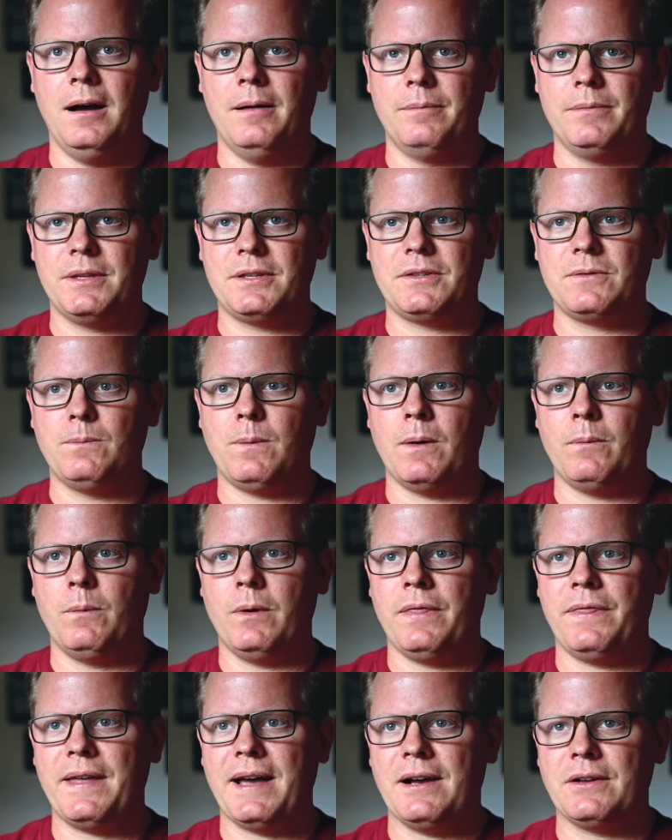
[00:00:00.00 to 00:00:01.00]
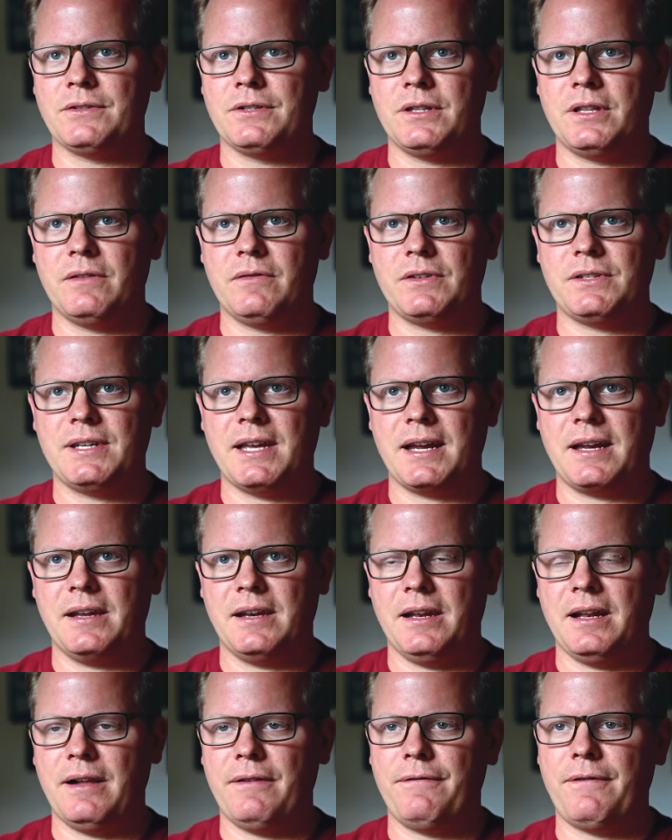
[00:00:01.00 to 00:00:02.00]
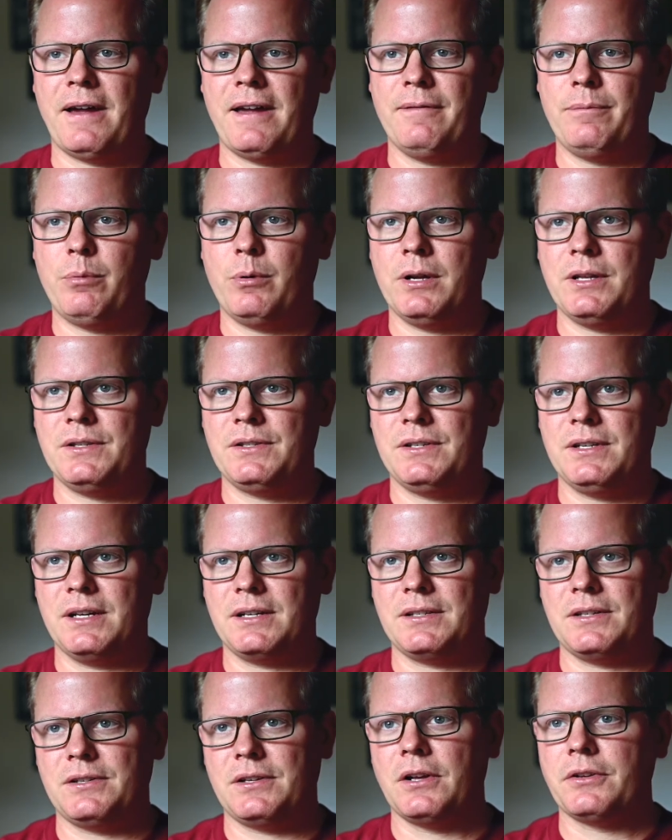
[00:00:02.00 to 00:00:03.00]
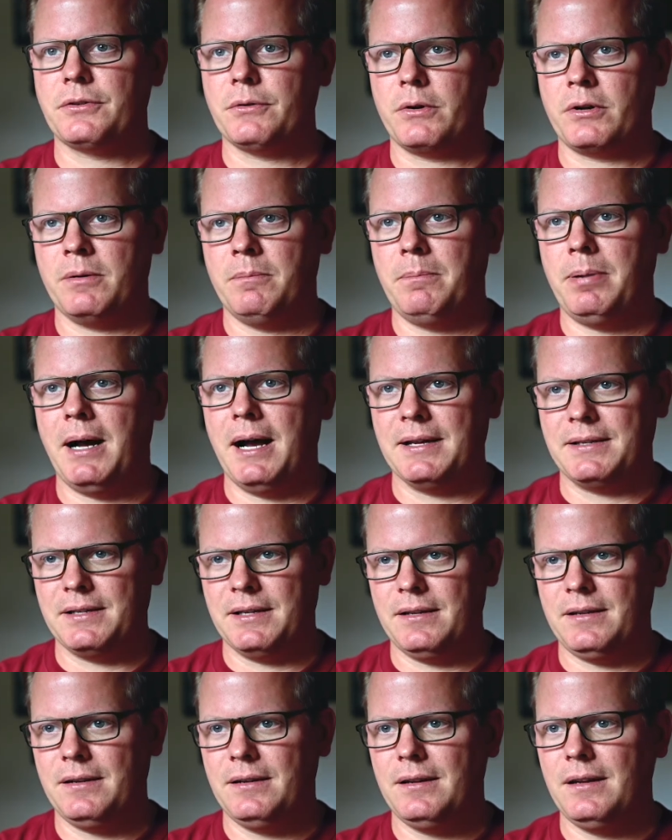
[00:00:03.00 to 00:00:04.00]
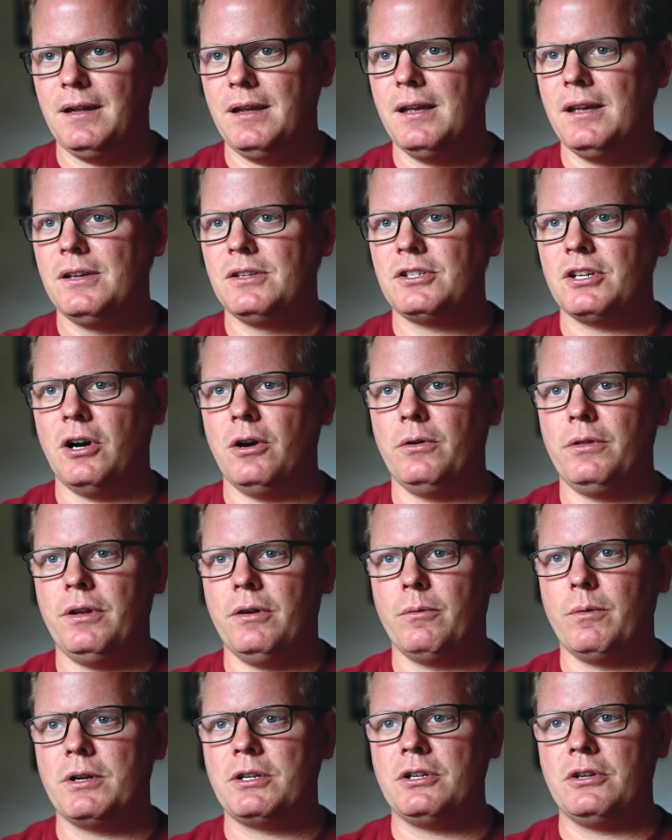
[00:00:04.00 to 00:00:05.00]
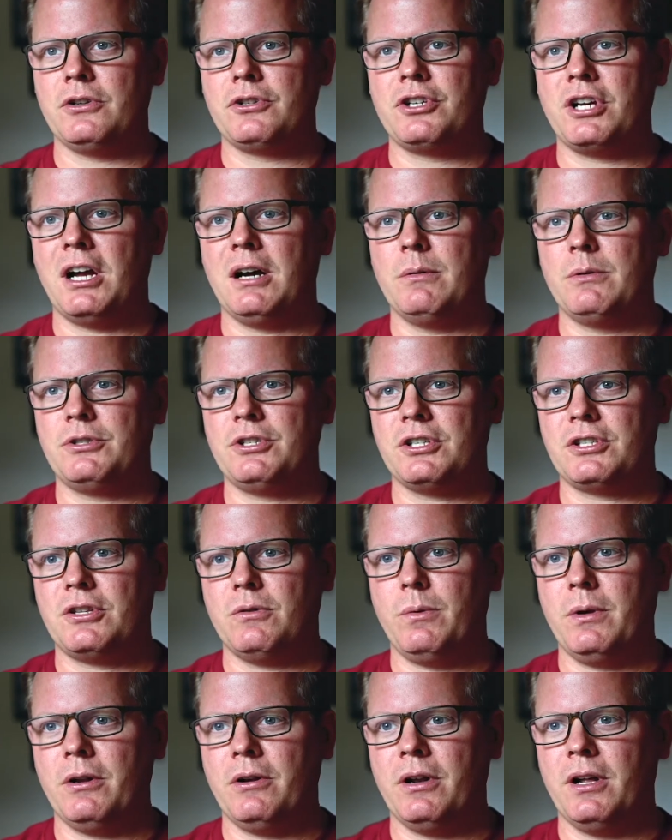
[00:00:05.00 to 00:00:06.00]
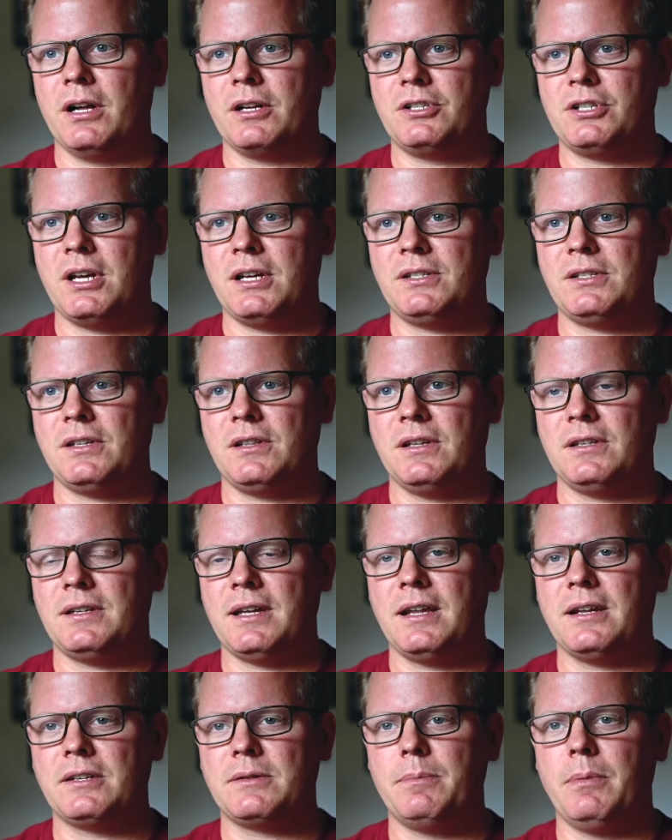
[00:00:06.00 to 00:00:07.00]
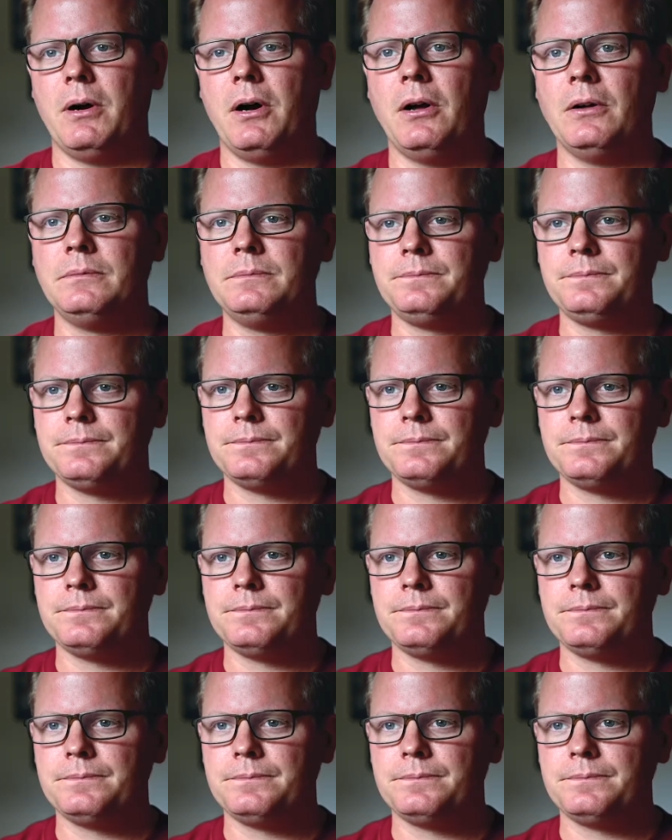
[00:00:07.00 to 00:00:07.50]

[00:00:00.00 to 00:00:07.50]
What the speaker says: This is 1/1000th of a second at f5.6. It's also a composite. So the original shot was just the wiener dog chasing the tennis ball.